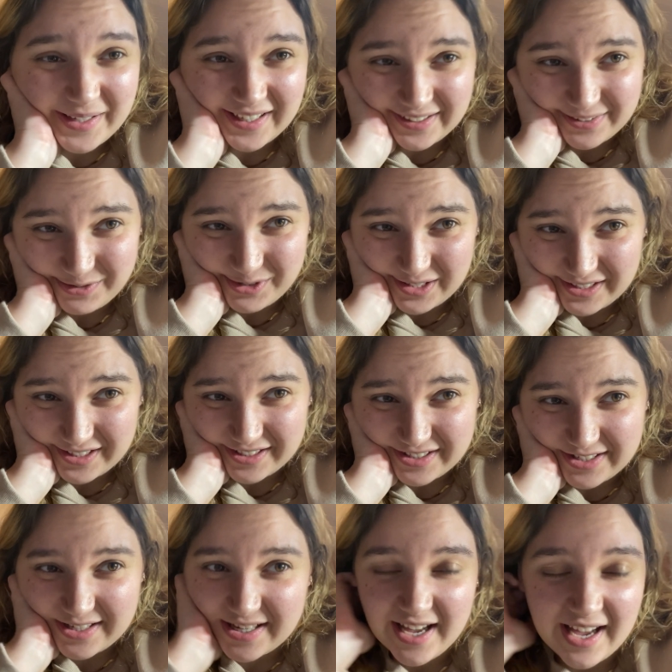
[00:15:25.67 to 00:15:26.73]
a really
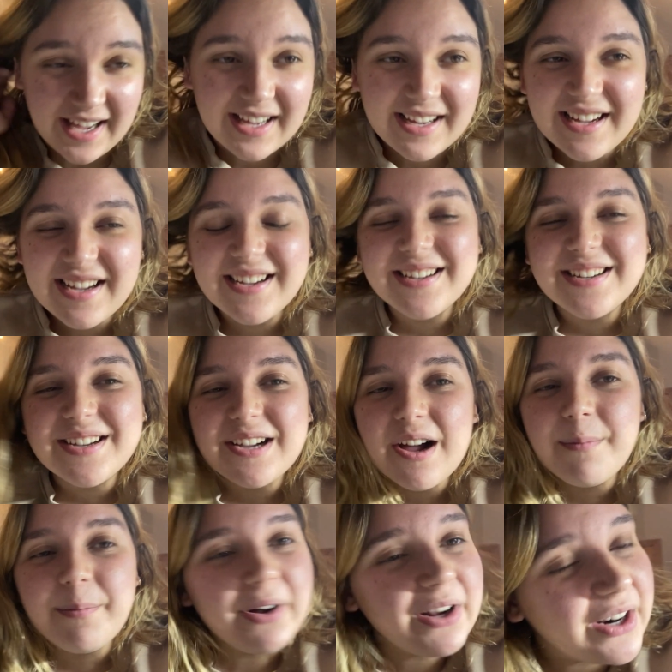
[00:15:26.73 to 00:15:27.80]
good day
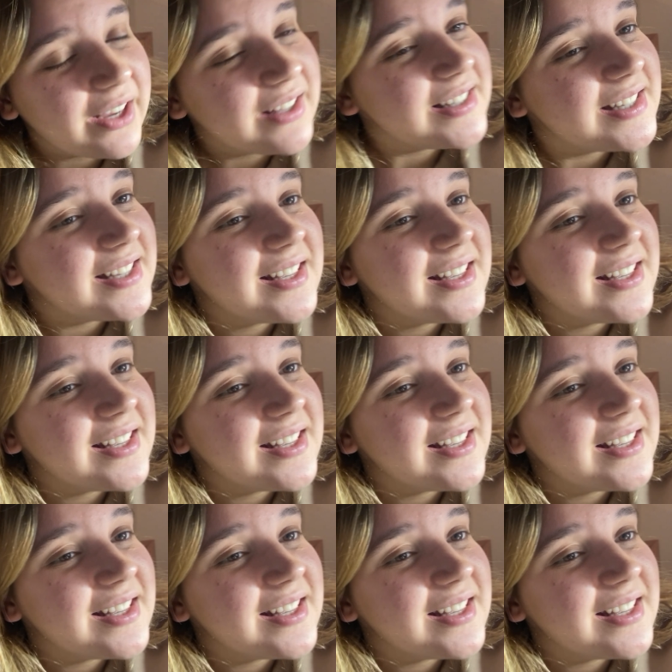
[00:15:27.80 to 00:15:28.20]
but